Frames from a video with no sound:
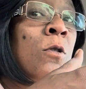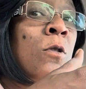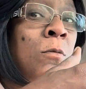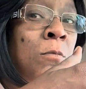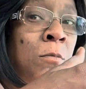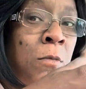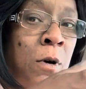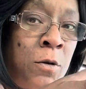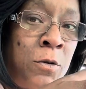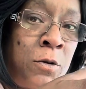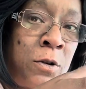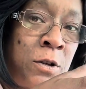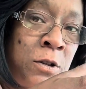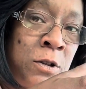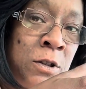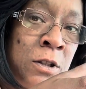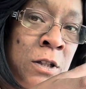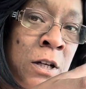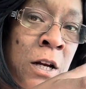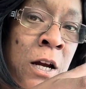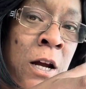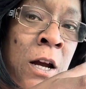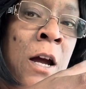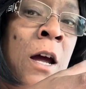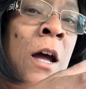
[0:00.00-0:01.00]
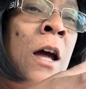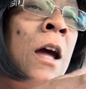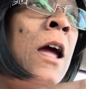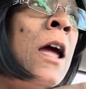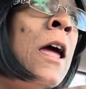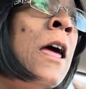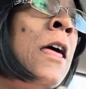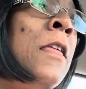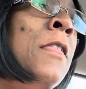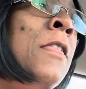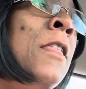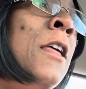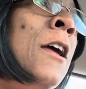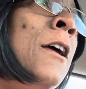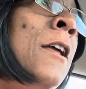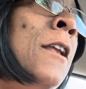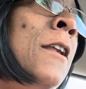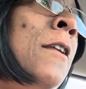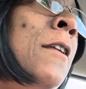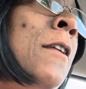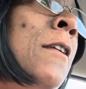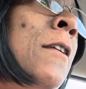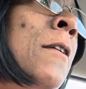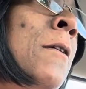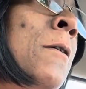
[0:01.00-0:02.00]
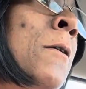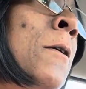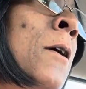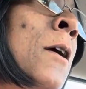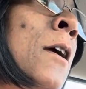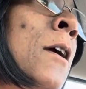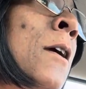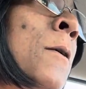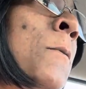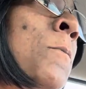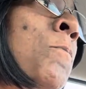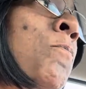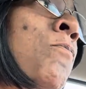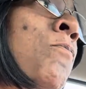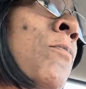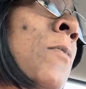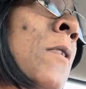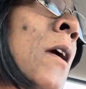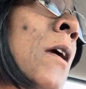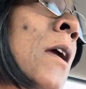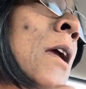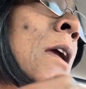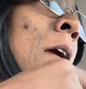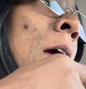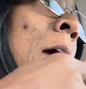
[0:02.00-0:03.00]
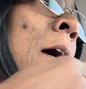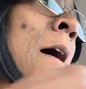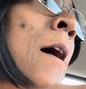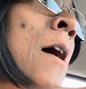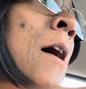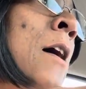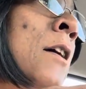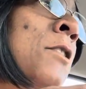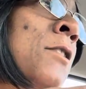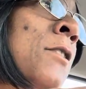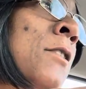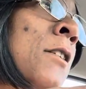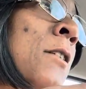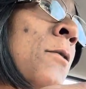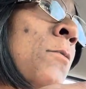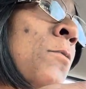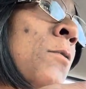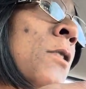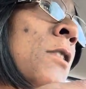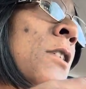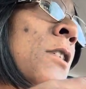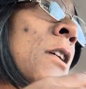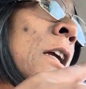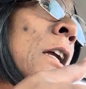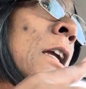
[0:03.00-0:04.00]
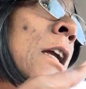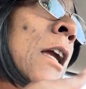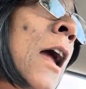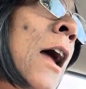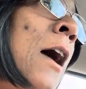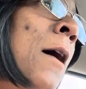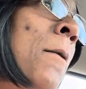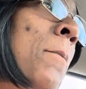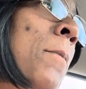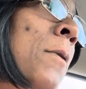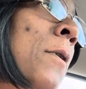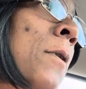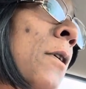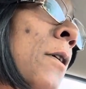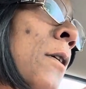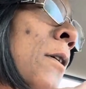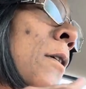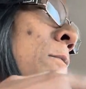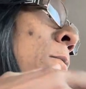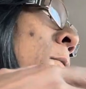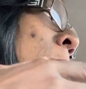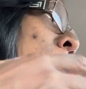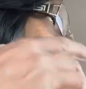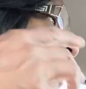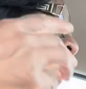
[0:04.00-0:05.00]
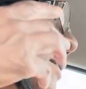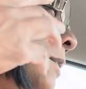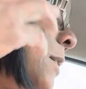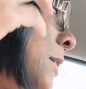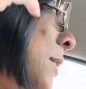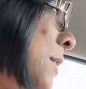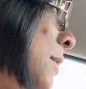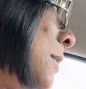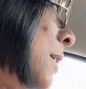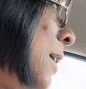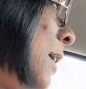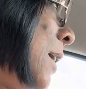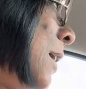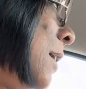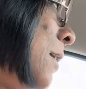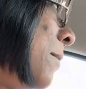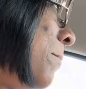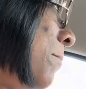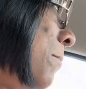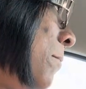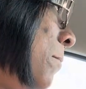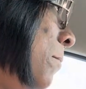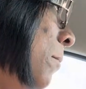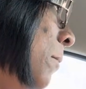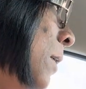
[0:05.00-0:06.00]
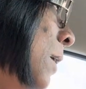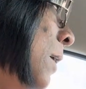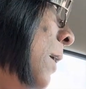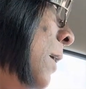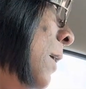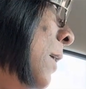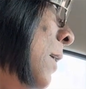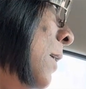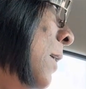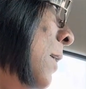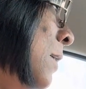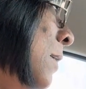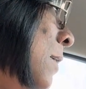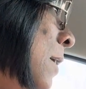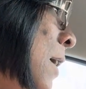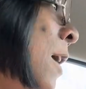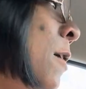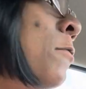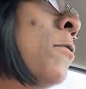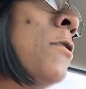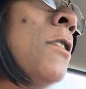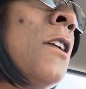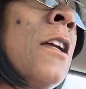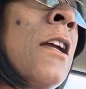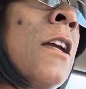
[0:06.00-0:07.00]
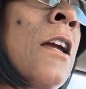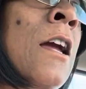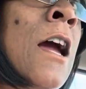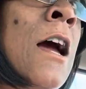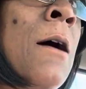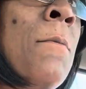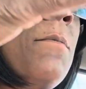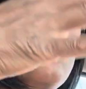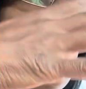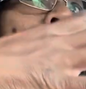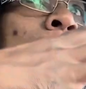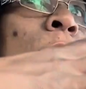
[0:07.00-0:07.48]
Motors. And then he actually was a gambler. What is his name? He was a gambler.